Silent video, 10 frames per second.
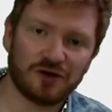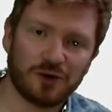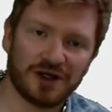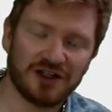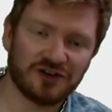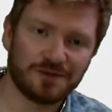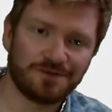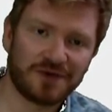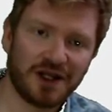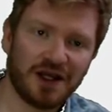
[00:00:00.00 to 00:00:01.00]

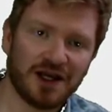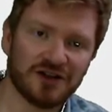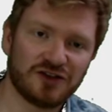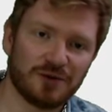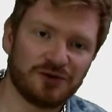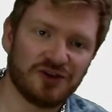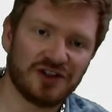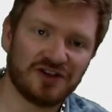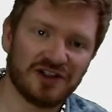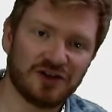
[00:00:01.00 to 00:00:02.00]
equation and substitute
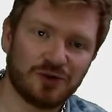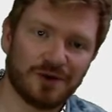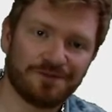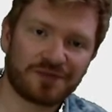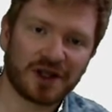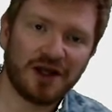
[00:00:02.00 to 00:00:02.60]
into this one.